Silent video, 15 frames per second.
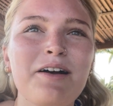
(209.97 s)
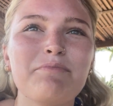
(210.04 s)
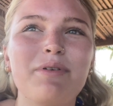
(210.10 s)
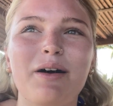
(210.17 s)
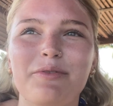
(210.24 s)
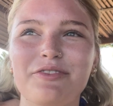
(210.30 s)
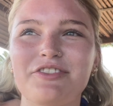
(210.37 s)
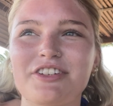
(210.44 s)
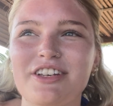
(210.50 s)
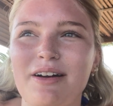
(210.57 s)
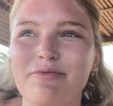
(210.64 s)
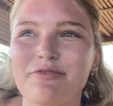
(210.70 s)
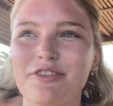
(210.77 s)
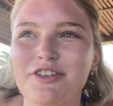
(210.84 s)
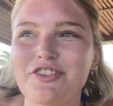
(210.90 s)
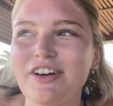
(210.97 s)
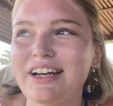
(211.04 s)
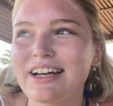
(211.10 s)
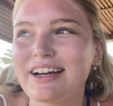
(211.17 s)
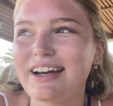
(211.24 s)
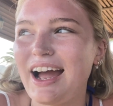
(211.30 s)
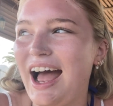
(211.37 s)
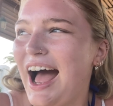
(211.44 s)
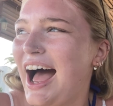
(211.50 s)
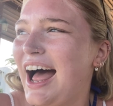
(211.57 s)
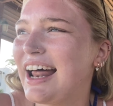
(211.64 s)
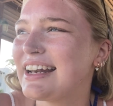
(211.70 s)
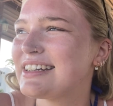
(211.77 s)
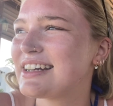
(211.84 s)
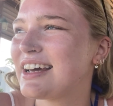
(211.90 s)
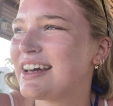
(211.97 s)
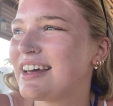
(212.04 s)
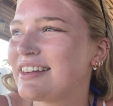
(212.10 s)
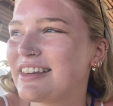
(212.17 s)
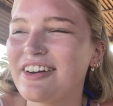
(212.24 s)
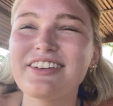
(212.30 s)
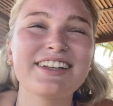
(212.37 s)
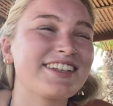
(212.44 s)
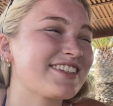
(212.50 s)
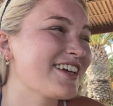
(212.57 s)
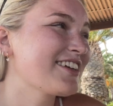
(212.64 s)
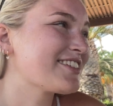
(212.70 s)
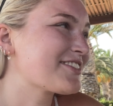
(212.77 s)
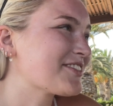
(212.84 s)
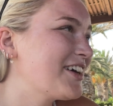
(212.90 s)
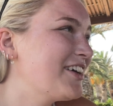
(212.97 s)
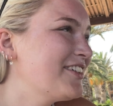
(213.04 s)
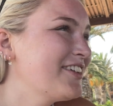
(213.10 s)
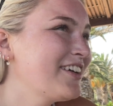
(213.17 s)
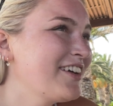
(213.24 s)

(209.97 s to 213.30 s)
but we've just come for a drink and they're in the sun as well.